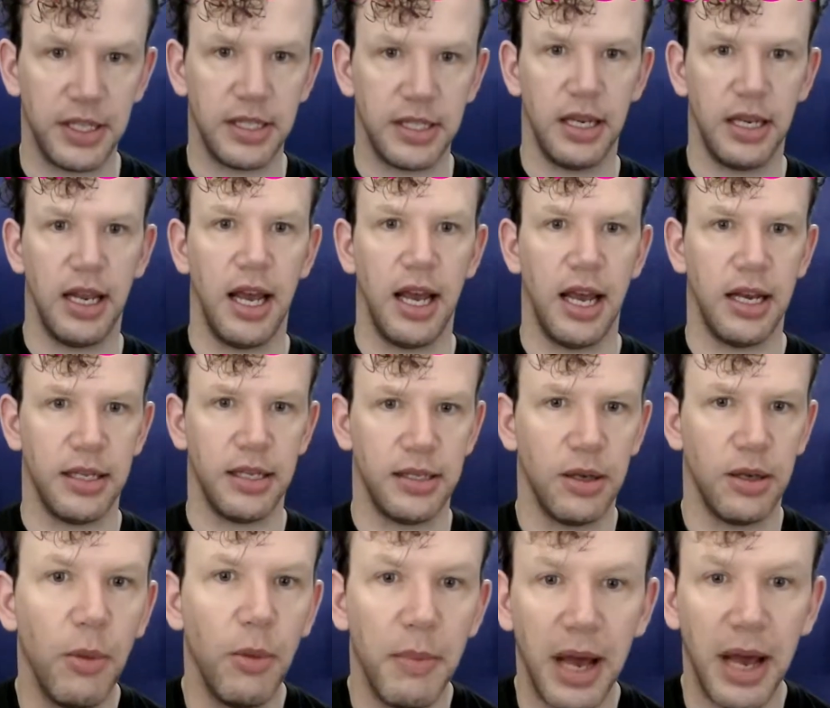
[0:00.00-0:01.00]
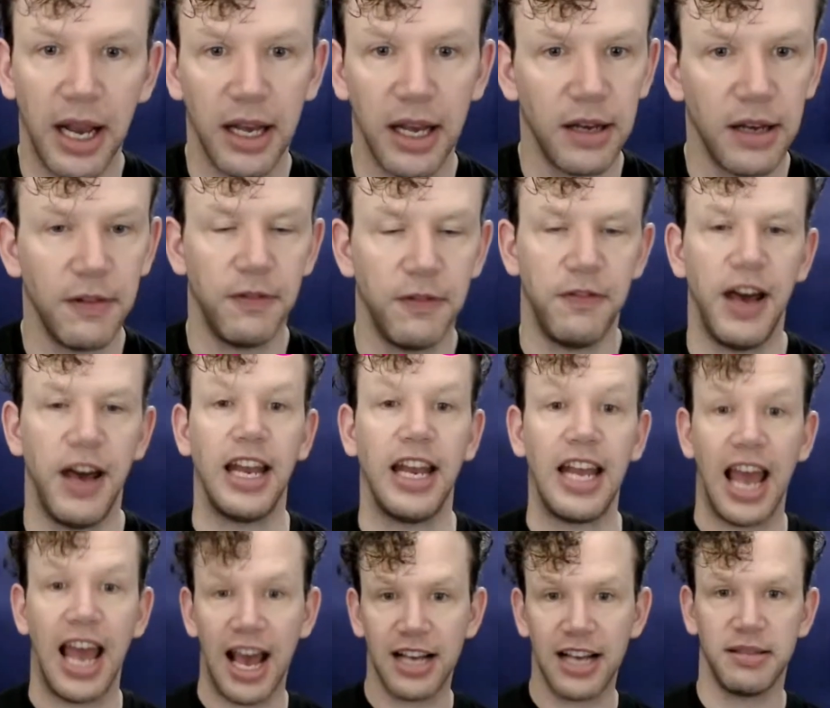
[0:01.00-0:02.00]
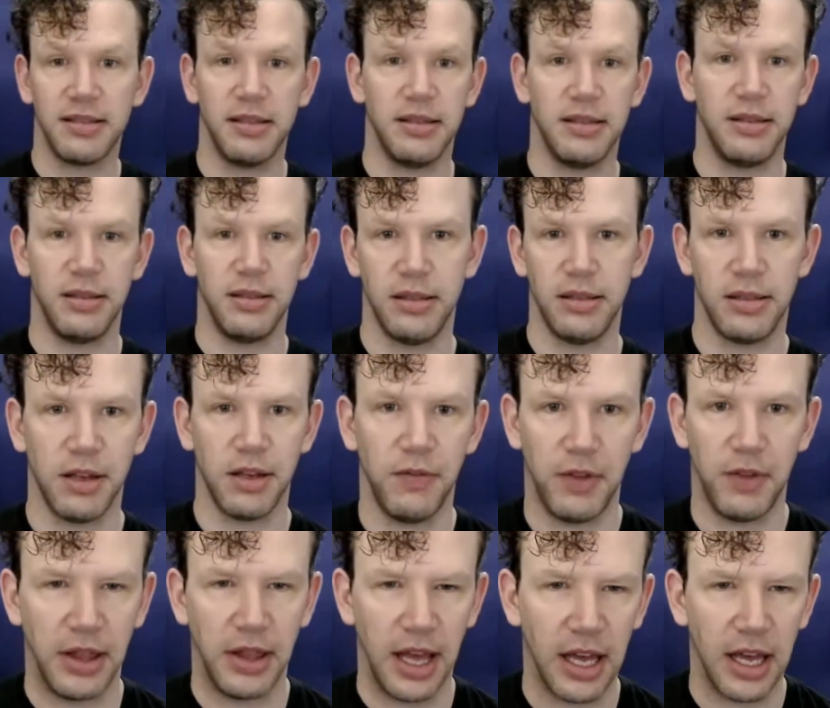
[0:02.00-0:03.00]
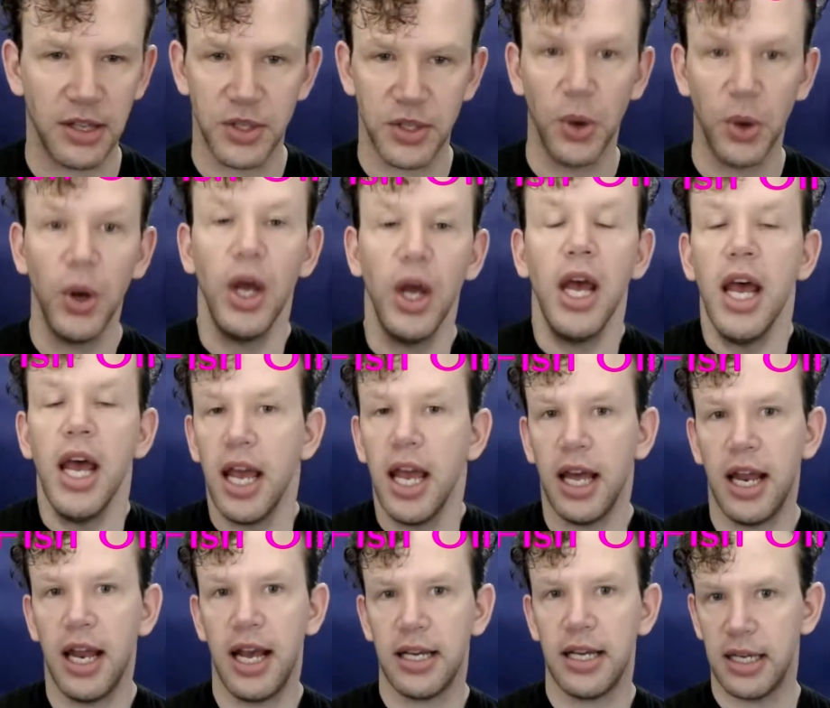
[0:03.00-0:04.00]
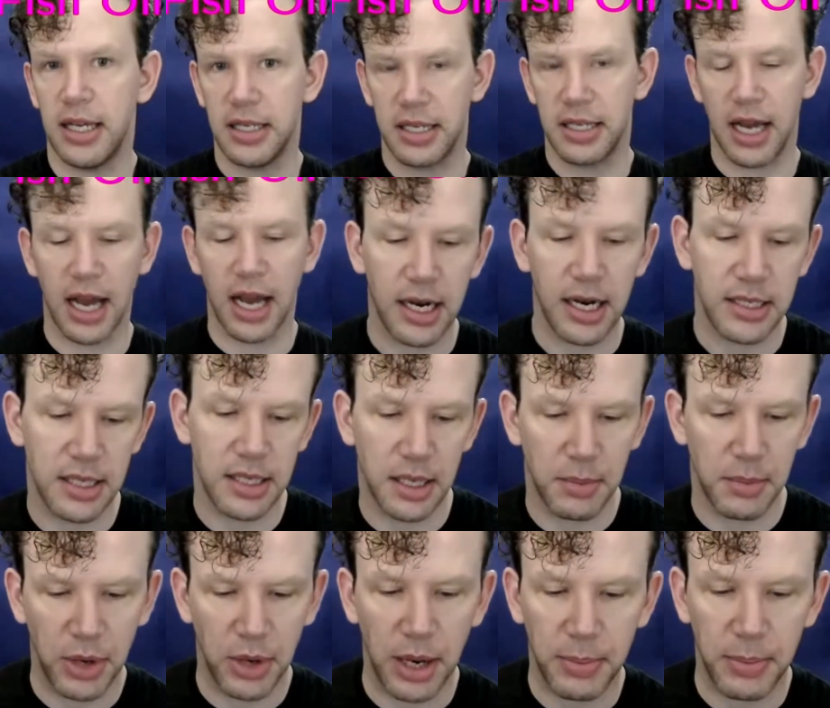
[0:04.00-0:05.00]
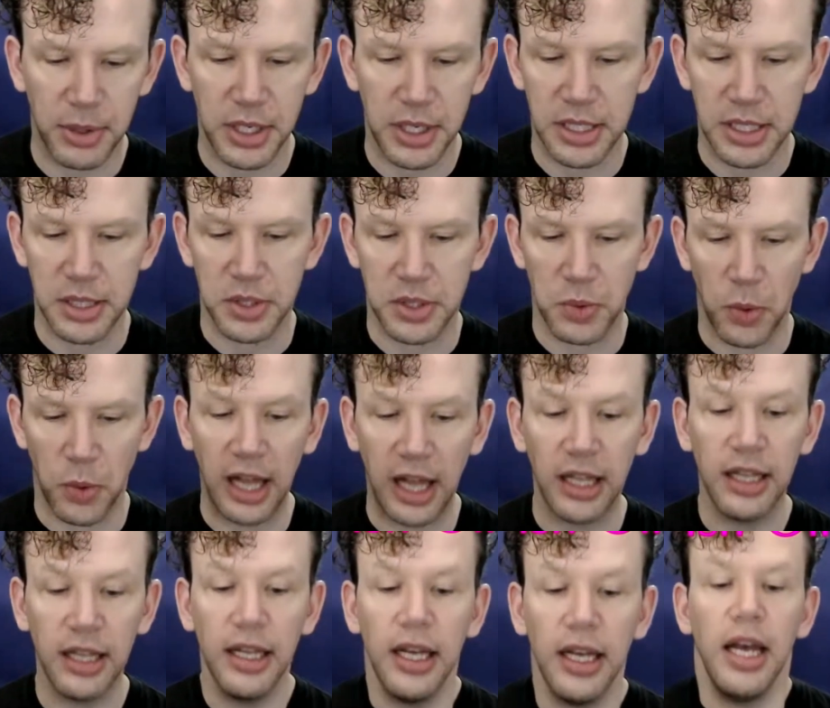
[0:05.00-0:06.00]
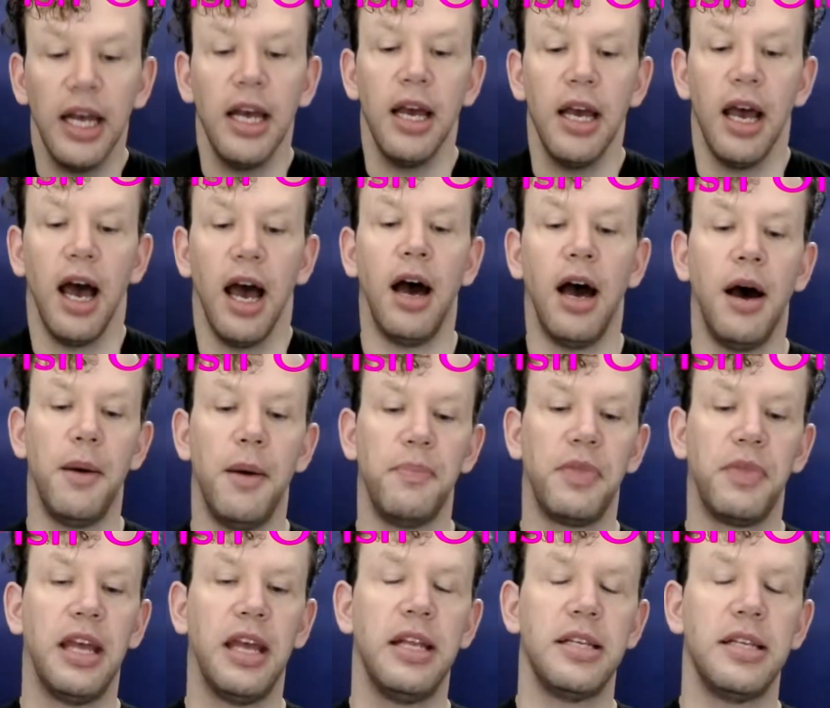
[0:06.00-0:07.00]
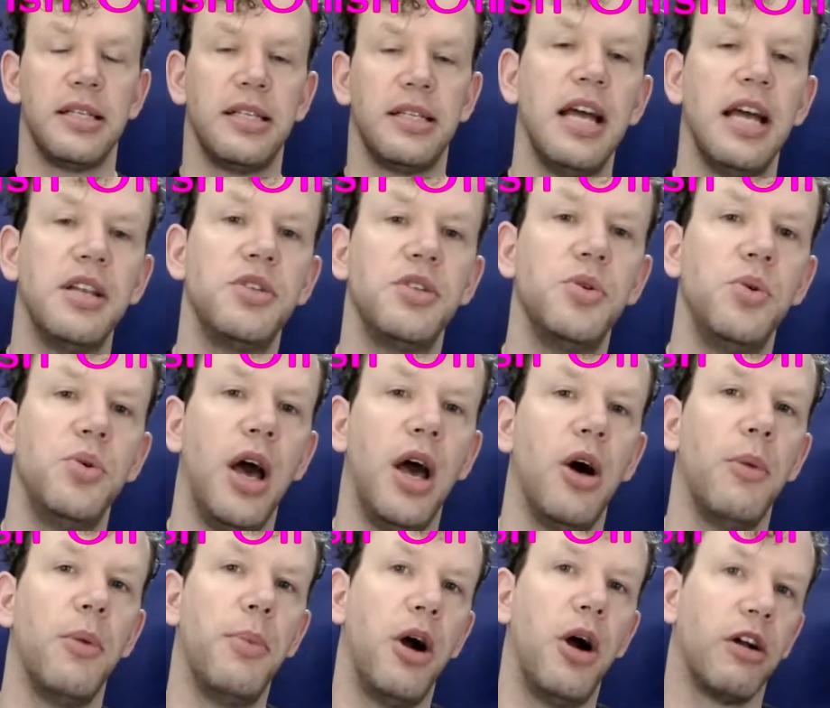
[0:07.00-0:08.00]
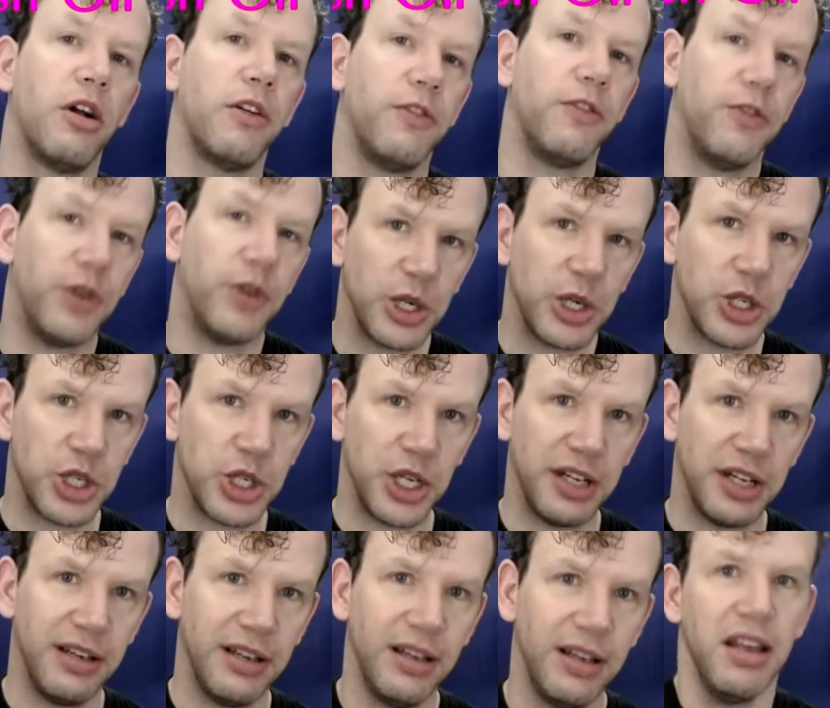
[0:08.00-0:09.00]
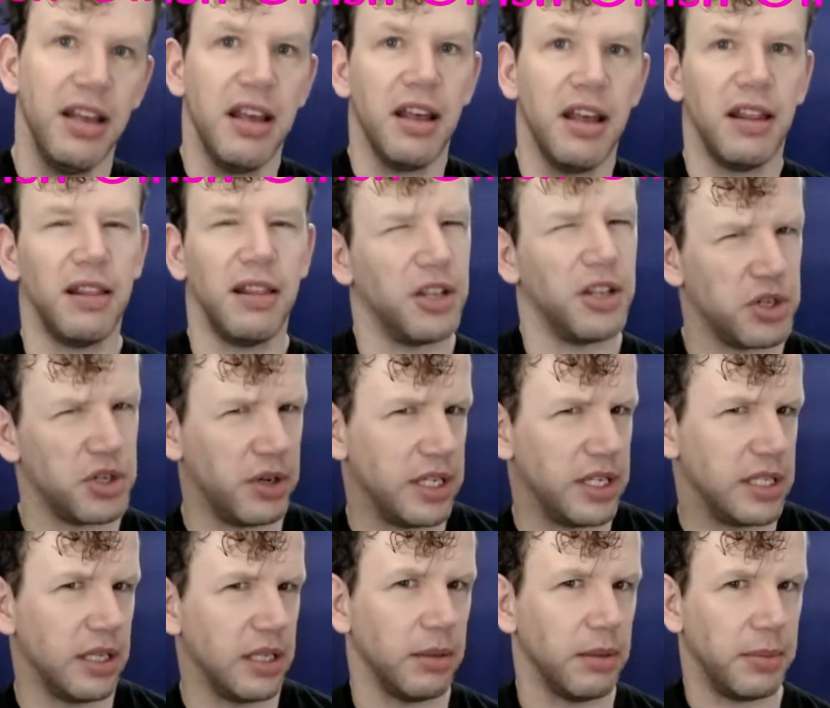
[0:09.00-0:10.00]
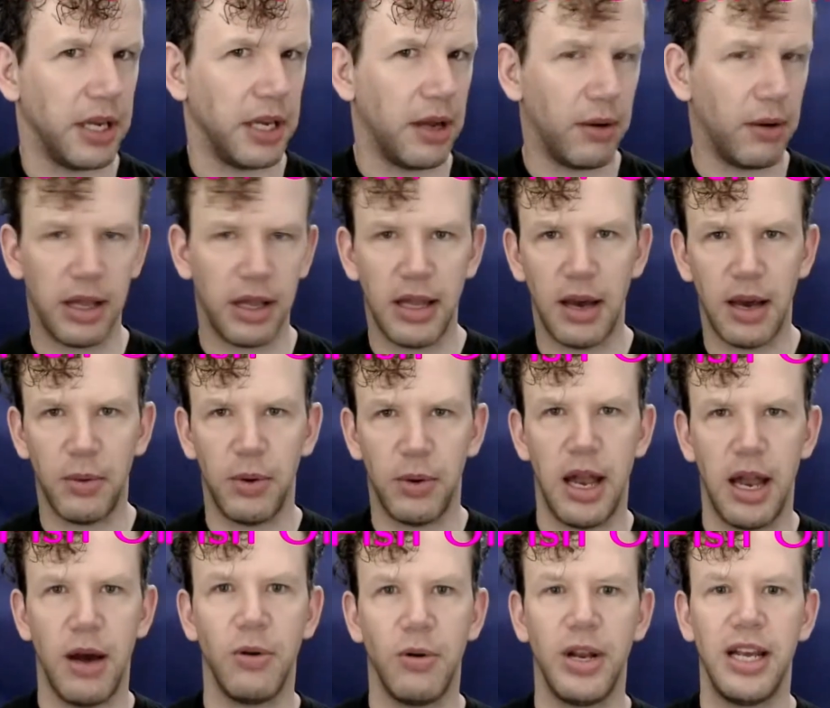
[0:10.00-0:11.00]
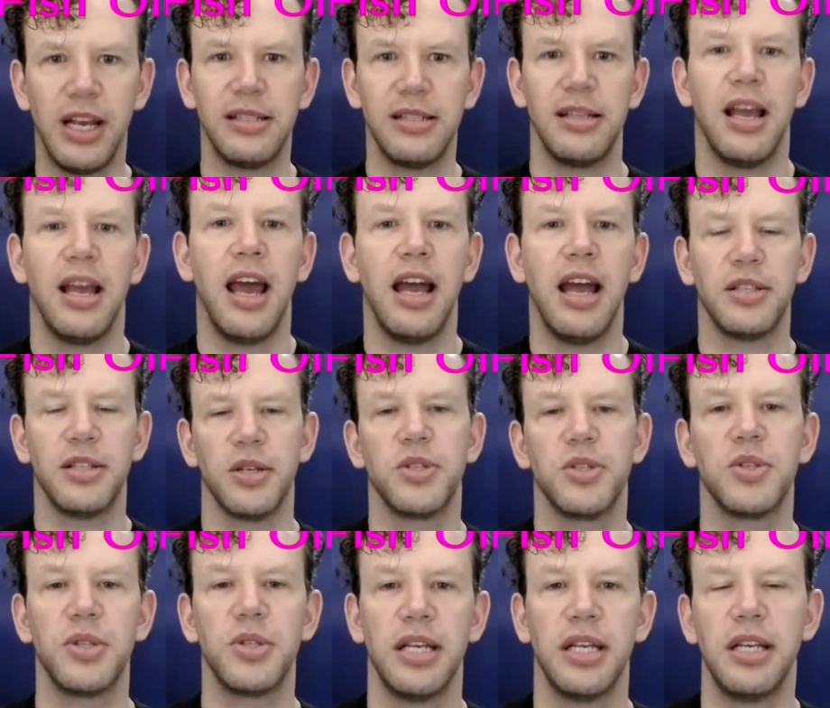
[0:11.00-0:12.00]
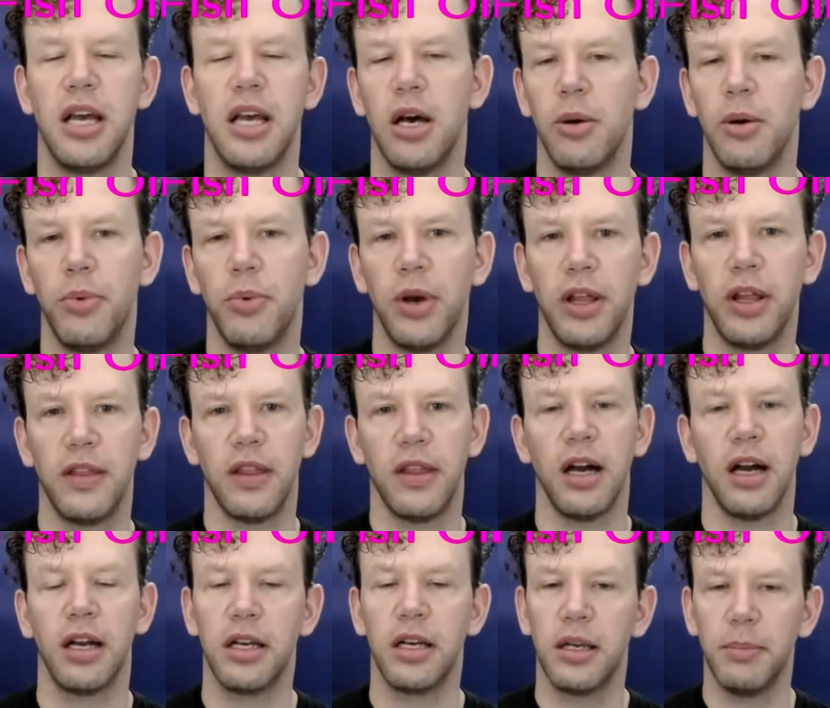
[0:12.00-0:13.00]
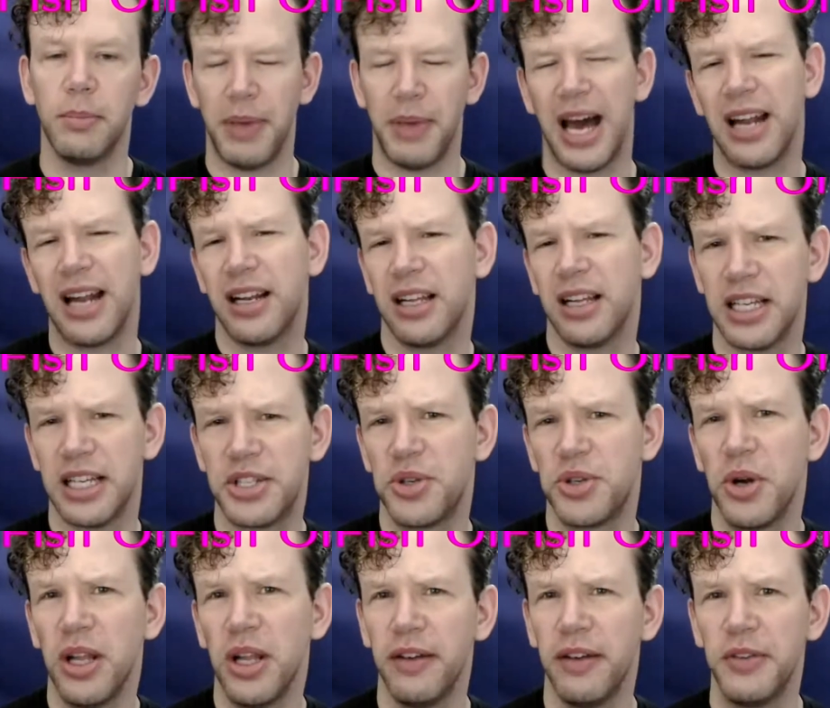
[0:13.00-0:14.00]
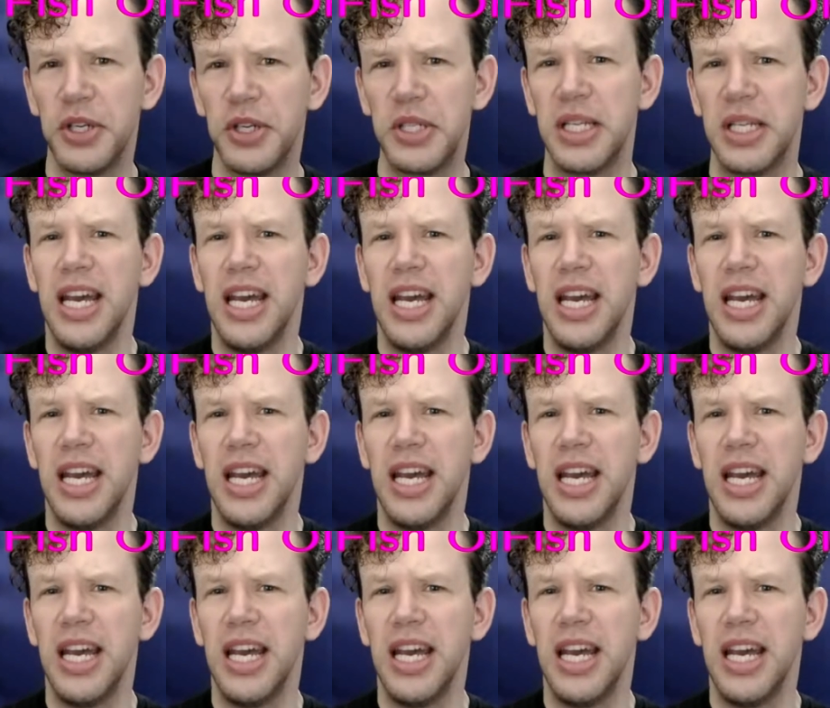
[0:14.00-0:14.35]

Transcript: It has omega fatty acids and stuff like that, so it has antioxidant properties as well. It is said to help heart function. The jury's a little bit out on that one nowadays. And it's also said to help with bad cholesterol levels.